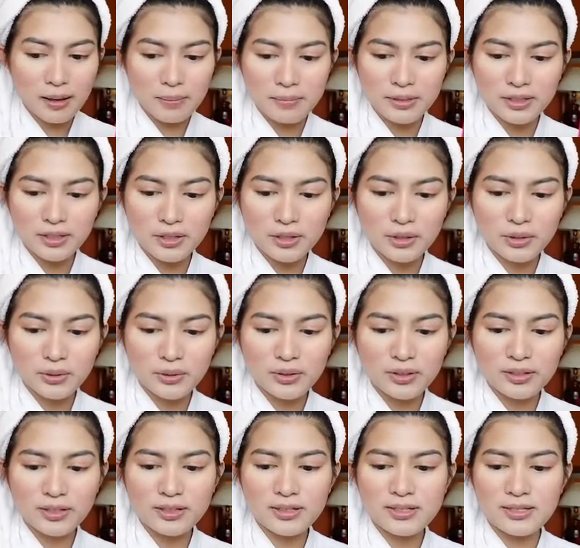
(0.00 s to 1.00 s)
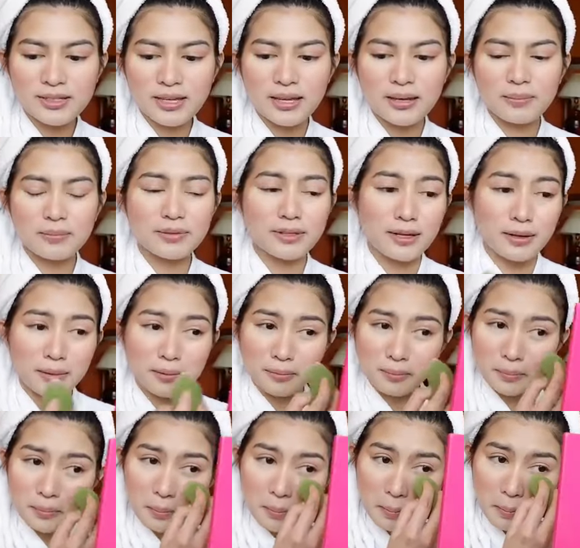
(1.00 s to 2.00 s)
Gamit ko yung same na
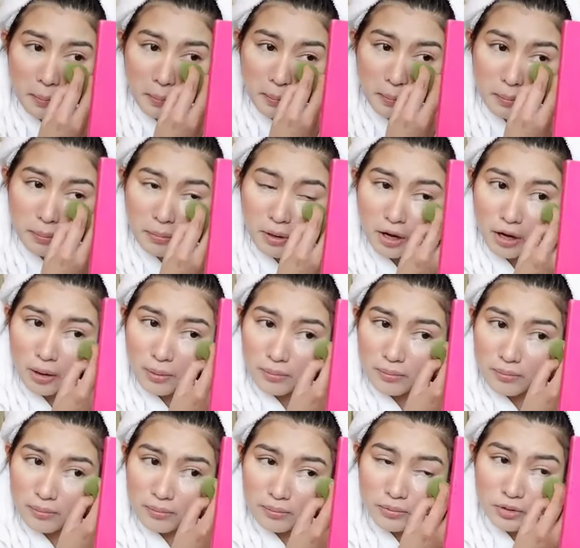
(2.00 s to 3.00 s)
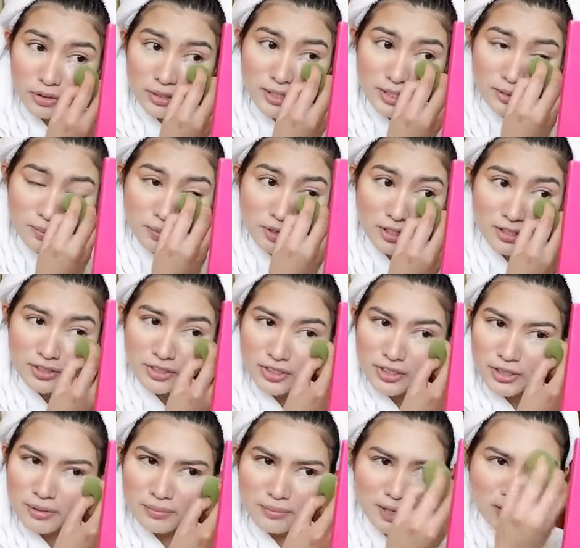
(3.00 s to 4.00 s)
beauty
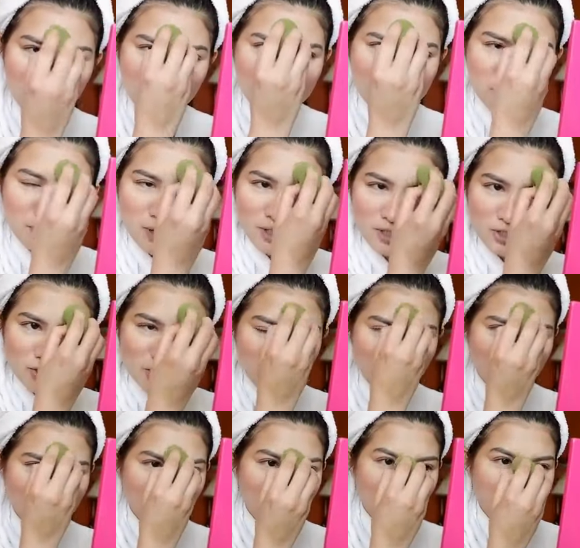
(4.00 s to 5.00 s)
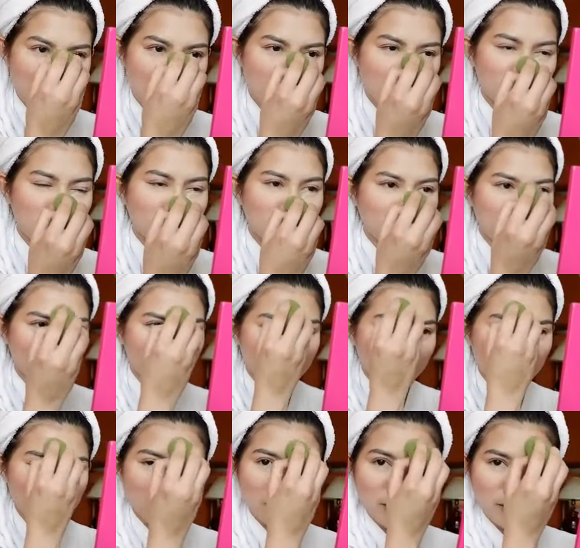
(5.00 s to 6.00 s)
sponge, makeup sponge, or whatever
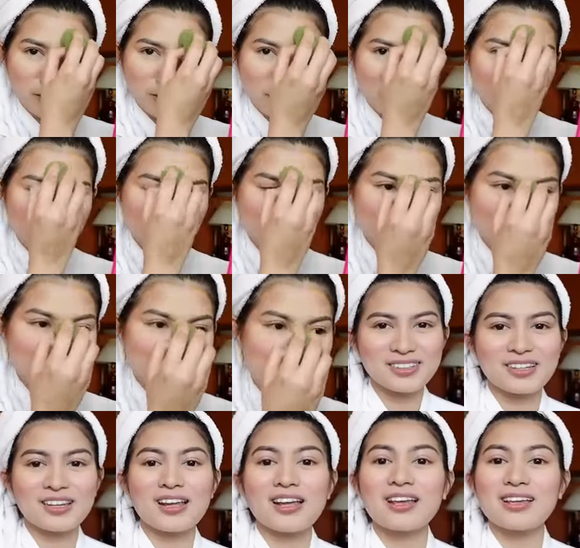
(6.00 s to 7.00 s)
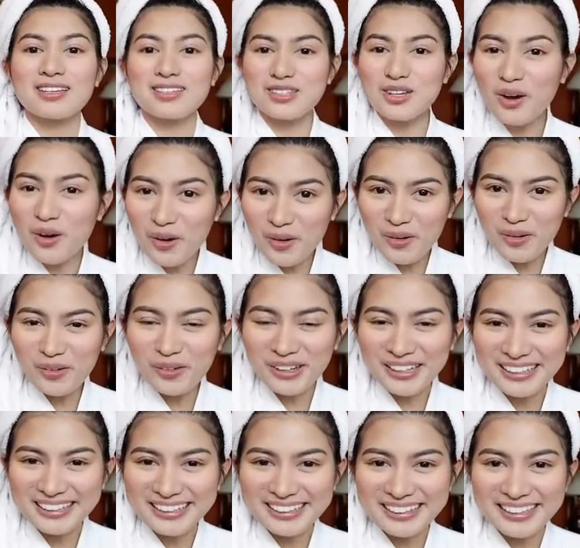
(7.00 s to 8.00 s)
you wanna call it. So,
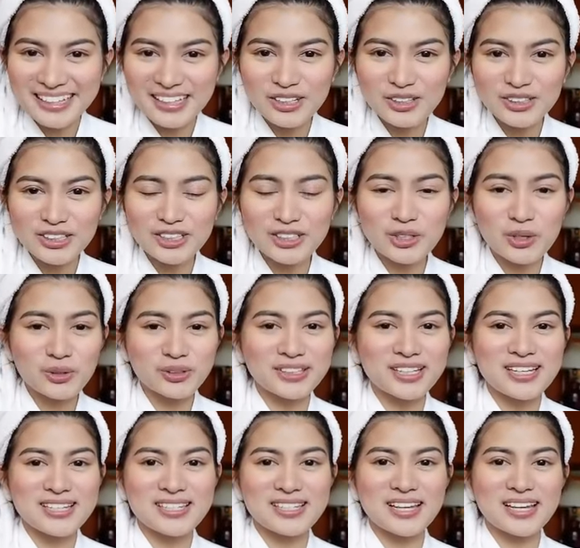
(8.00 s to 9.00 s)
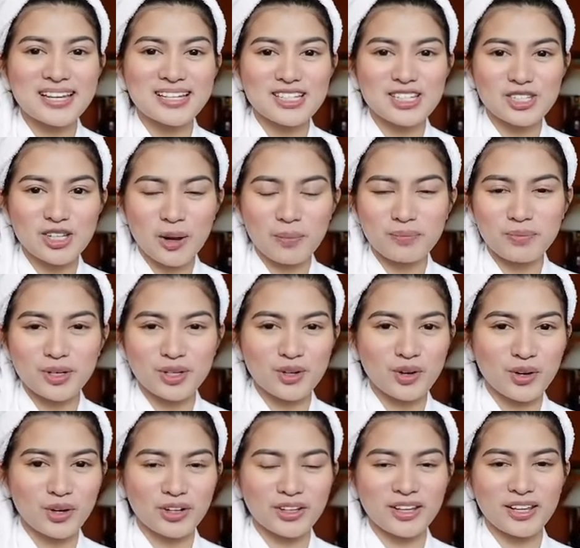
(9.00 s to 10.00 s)
hindi ko na notice na it stopped
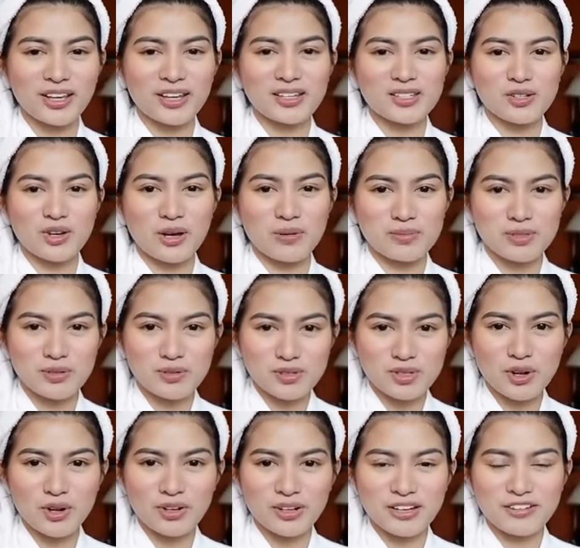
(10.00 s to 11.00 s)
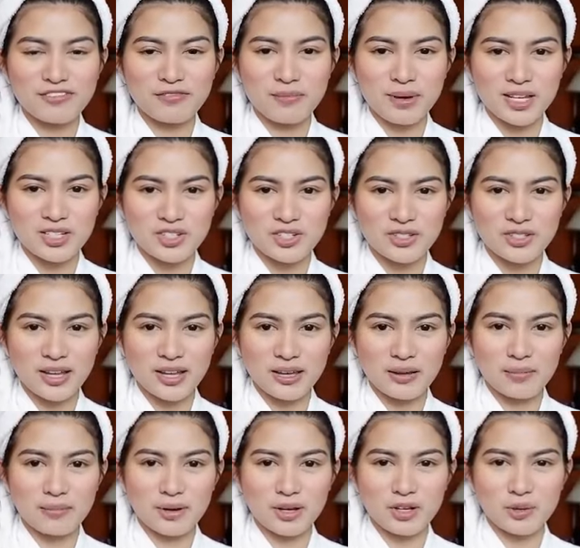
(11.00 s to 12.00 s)
recording. So, I'm so sorry if medyo na
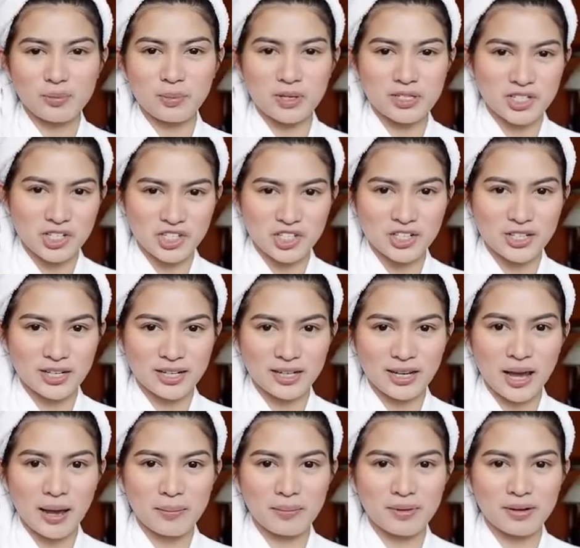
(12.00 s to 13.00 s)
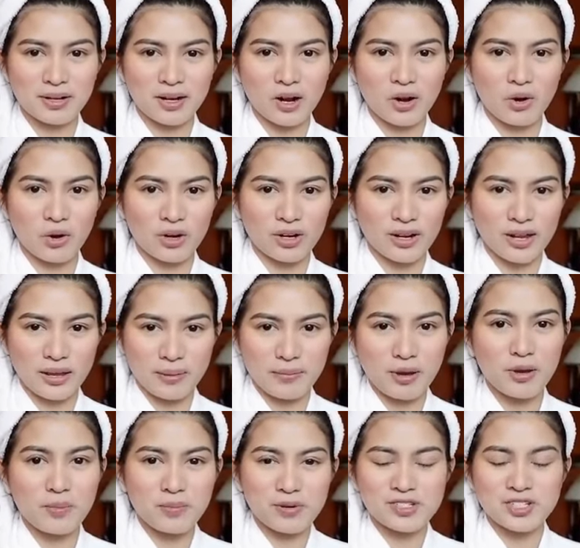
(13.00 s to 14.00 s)
iba yung position ng camera or na
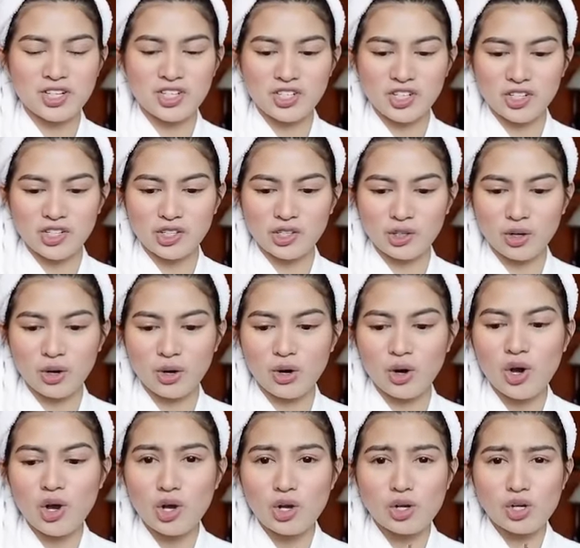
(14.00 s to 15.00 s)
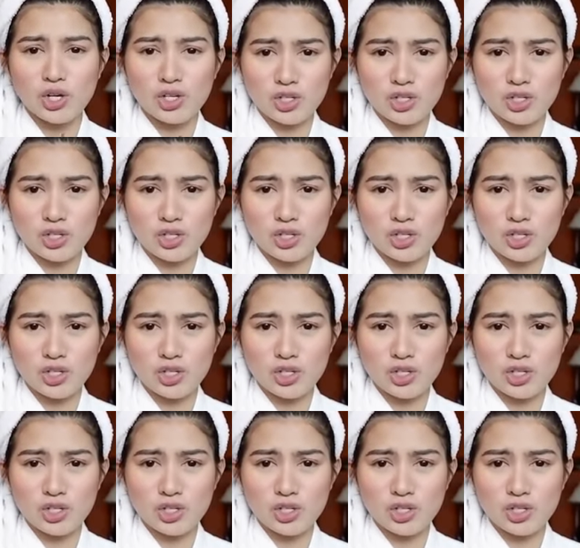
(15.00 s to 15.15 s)
iba yung position ko.